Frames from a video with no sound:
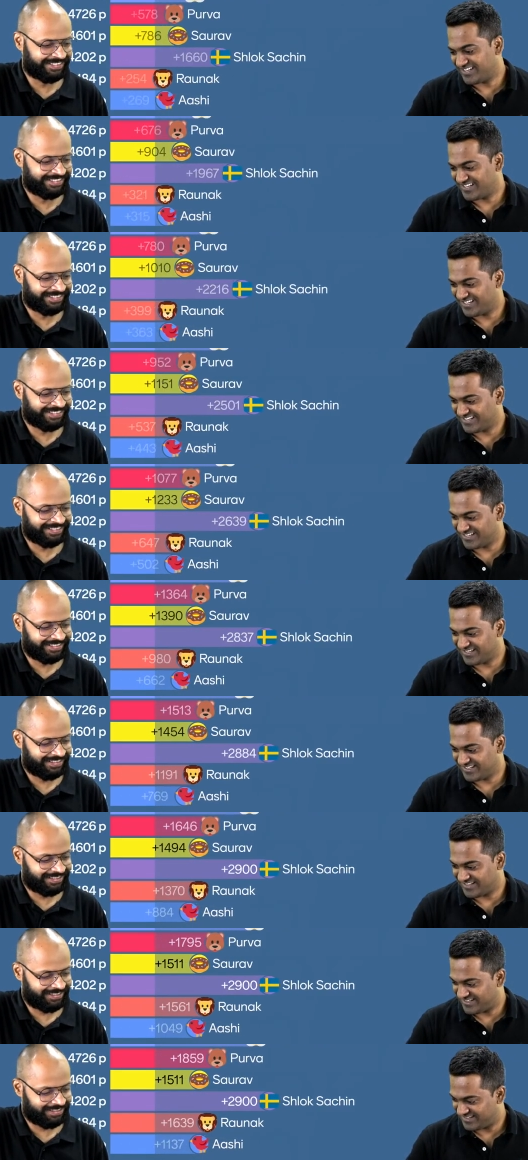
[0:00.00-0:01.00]

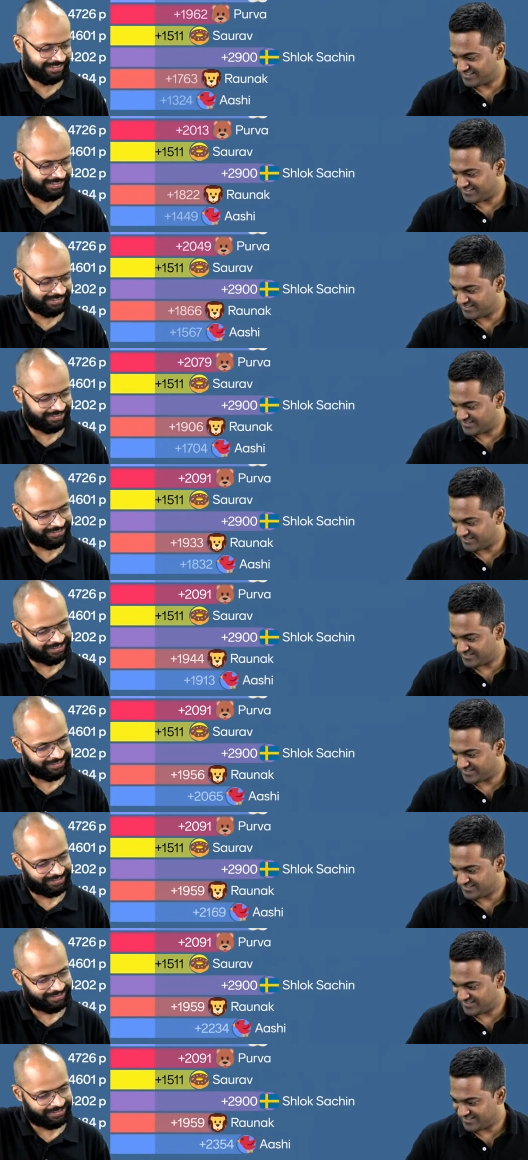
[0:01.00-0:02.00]
(silence)